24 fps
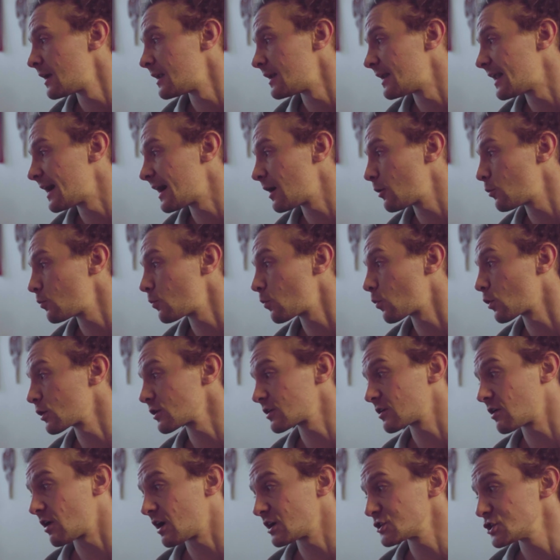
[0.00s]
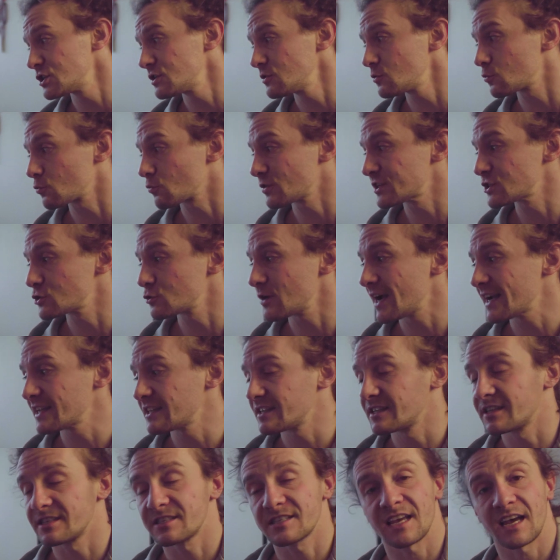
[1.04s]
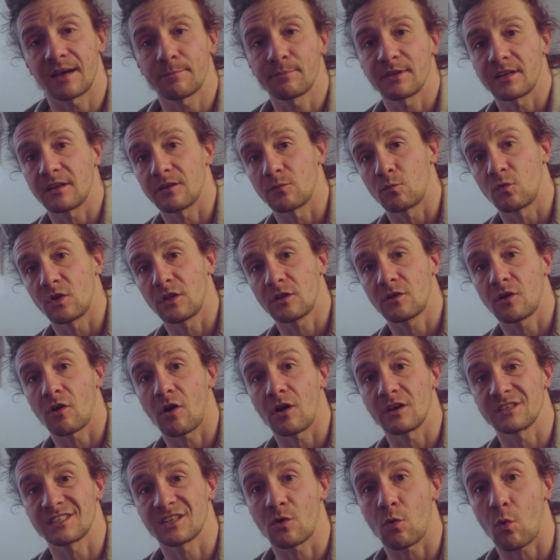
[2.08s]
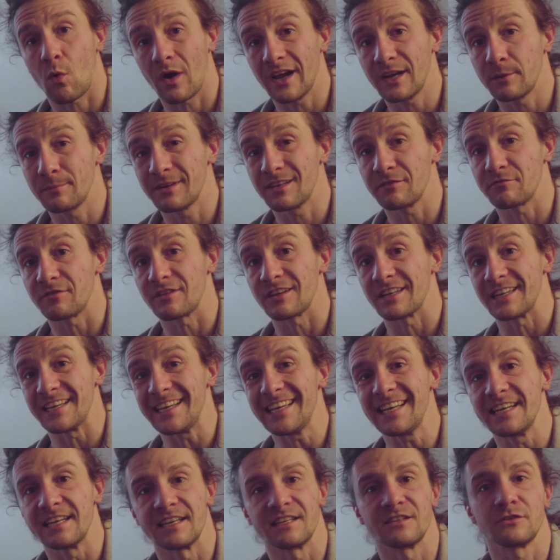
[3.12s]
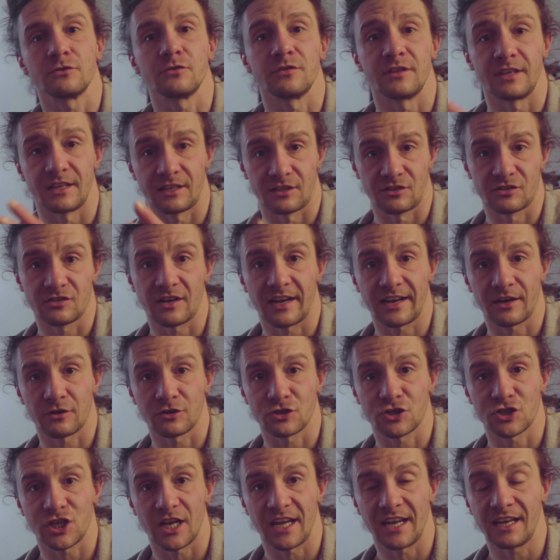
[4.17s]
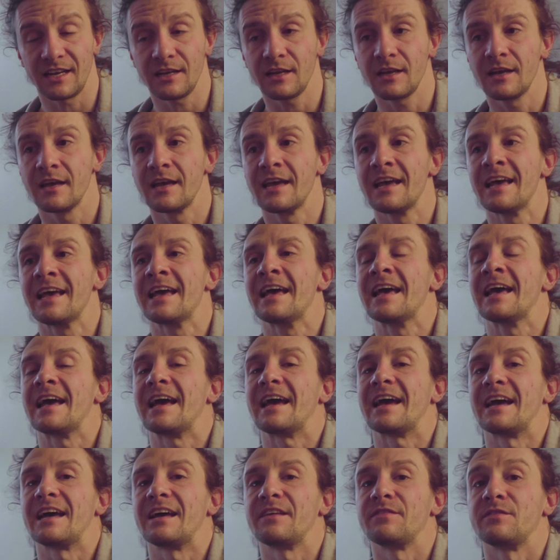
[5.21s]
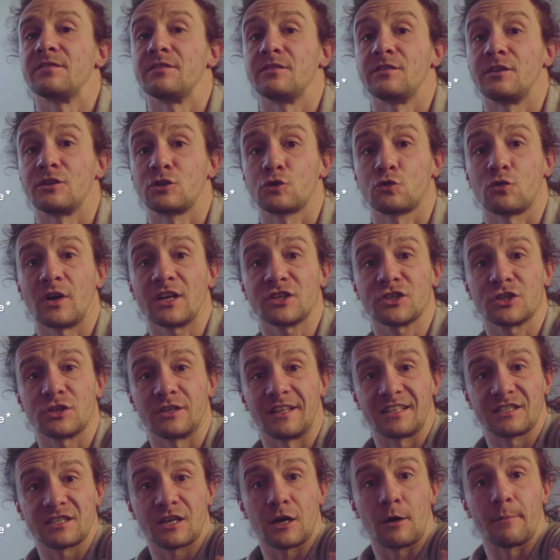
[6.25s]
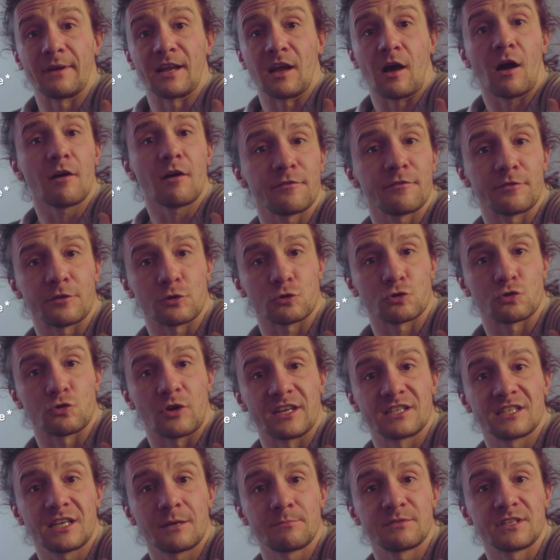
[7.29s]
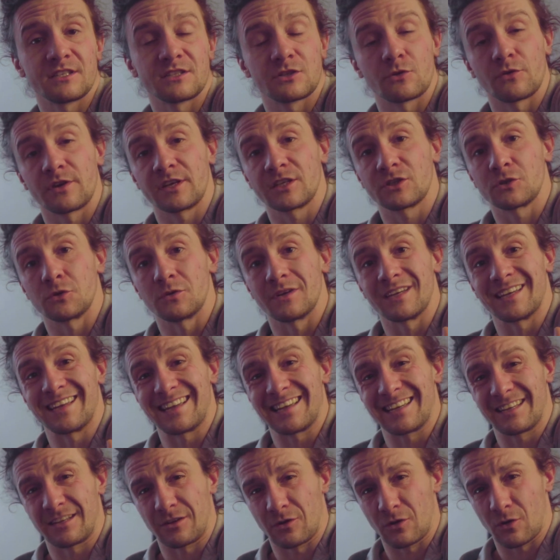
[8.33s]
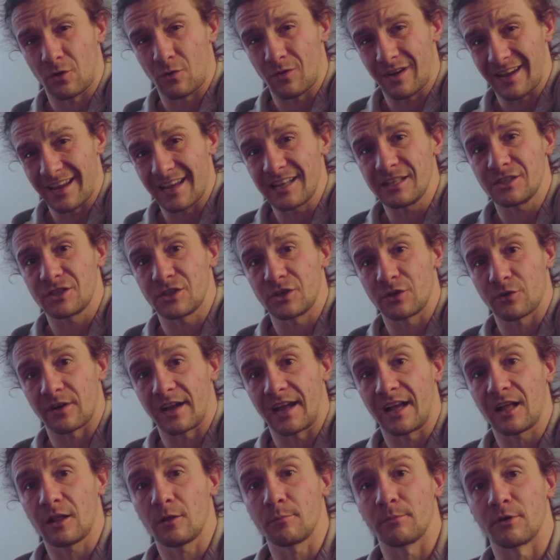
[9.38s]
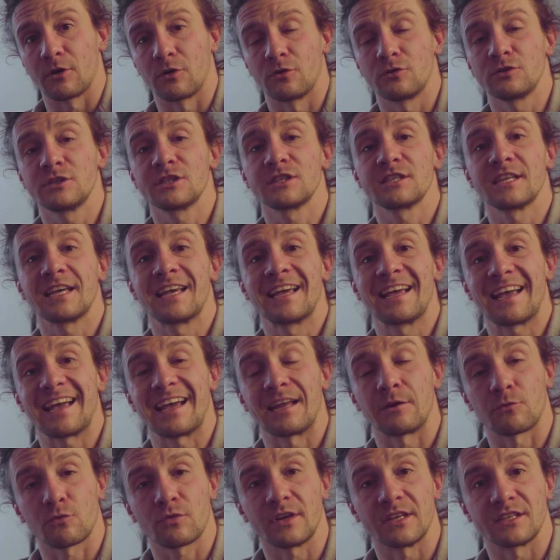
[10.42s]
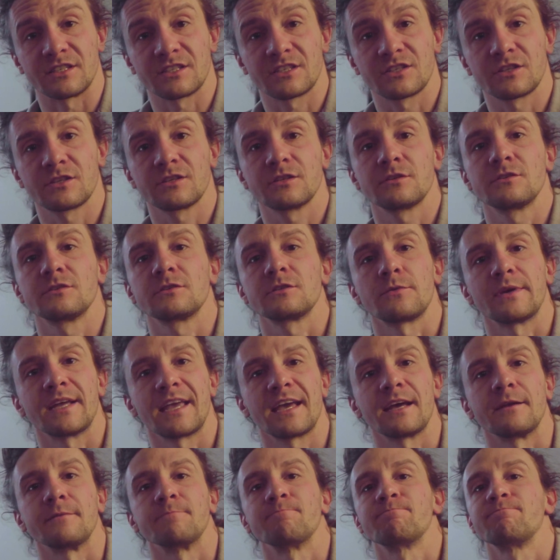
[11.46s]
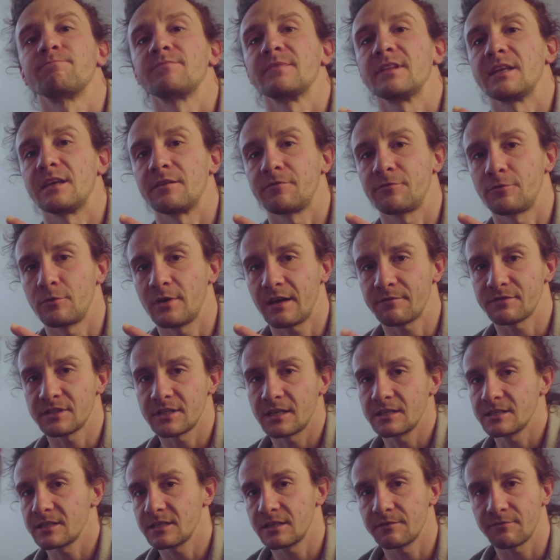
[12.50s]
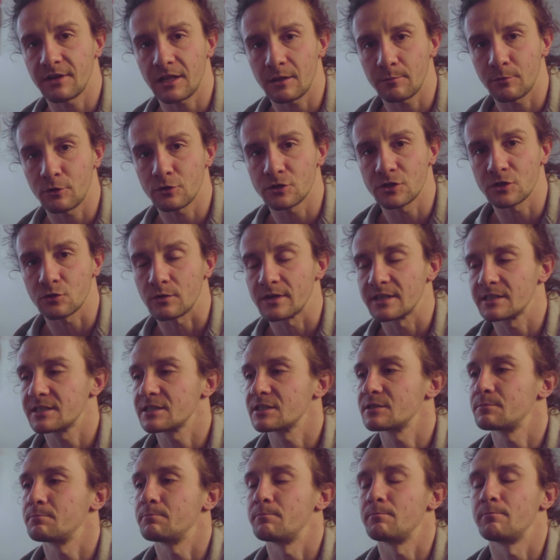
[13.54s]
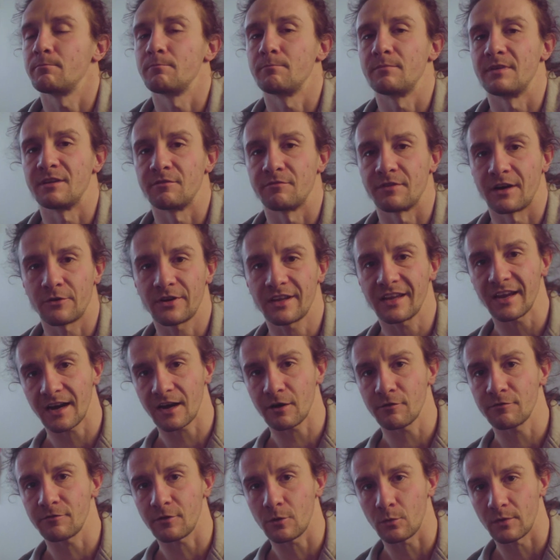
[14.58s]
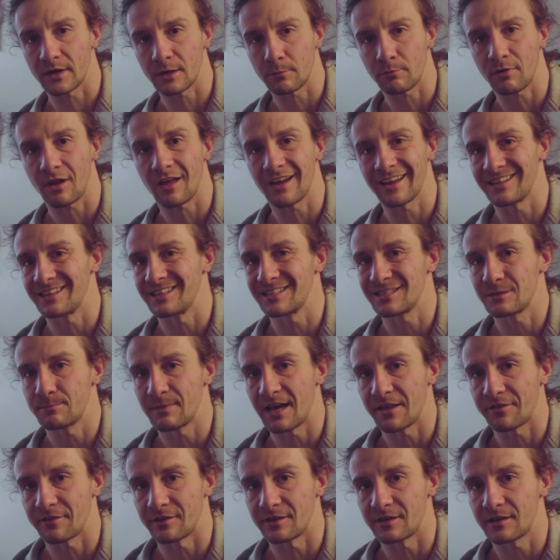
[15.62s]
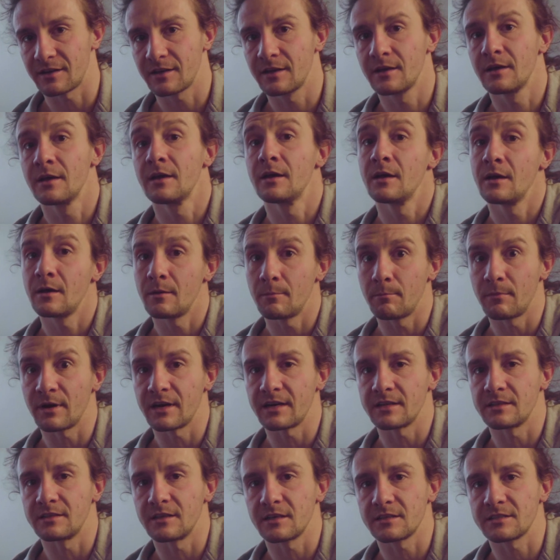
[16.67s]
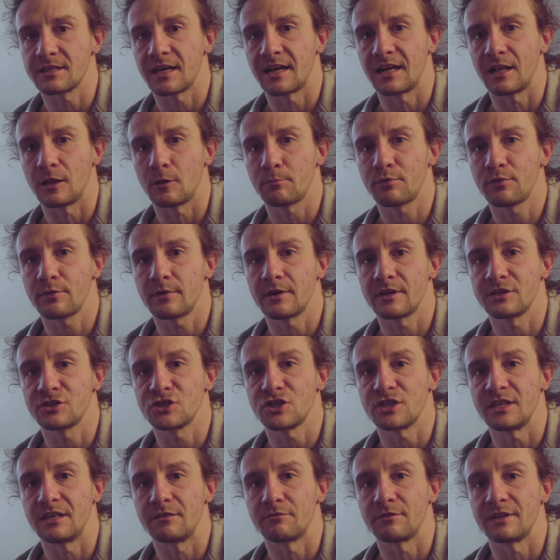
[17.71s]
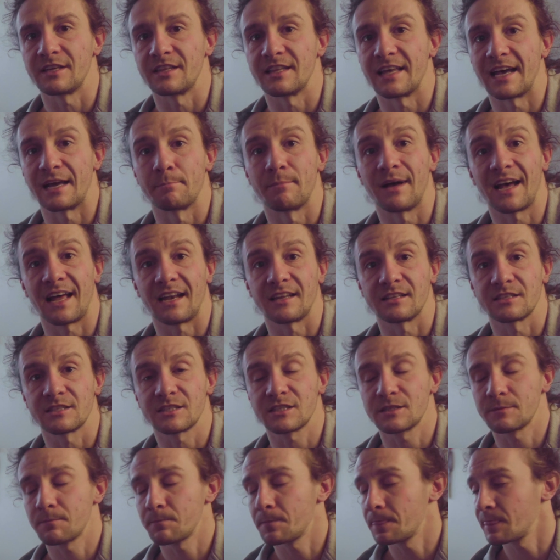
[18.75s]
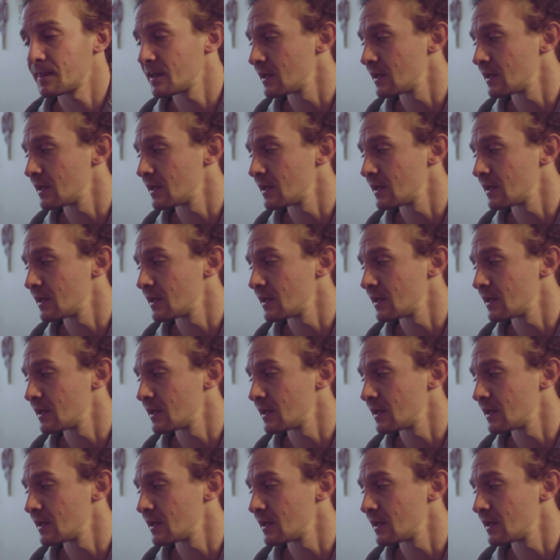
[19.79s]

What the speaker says: Now, word of caution, retracting the scapula will cause quite a bit of lean into the entire chain, and the pressure that's coming of your triceps is going to go into your elbows and wrists. So again, if you have sensitive elbows and wrists, be very careful when applying this method, but it does help achieving that balance.